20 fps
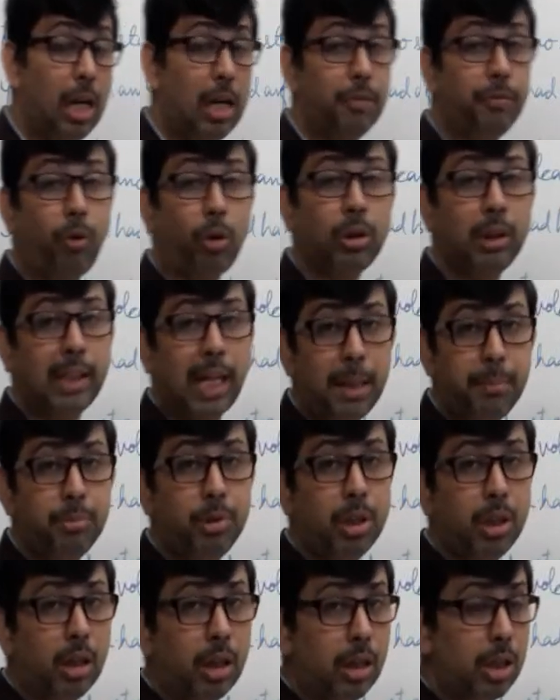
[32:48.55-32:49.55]
And for the type
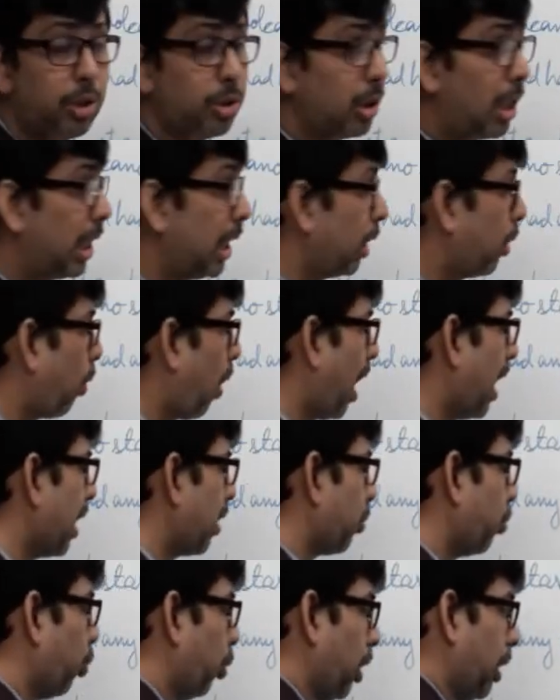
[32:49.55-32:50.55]
3 condition, I
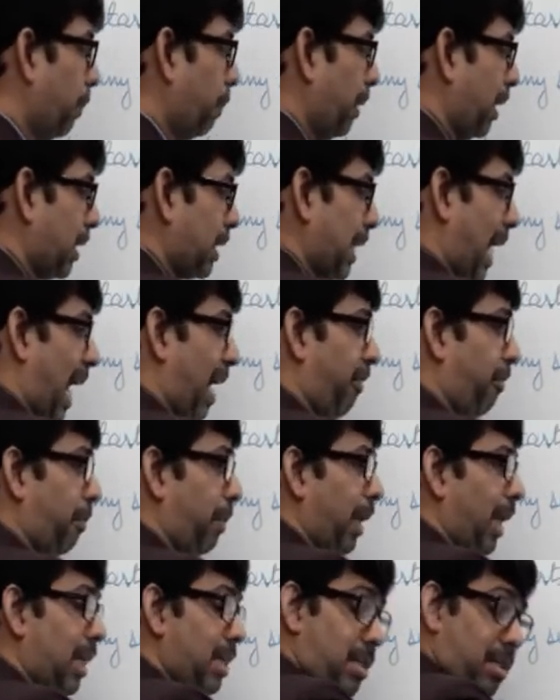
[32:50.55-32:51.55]
require would plus
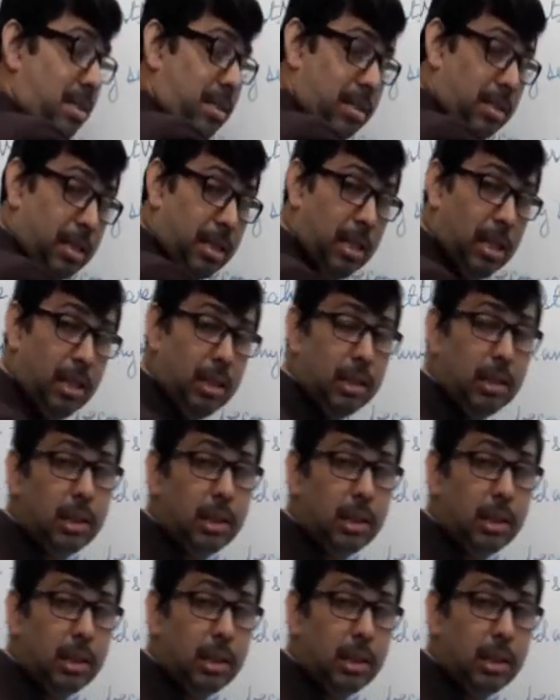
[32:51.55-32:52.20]
have plus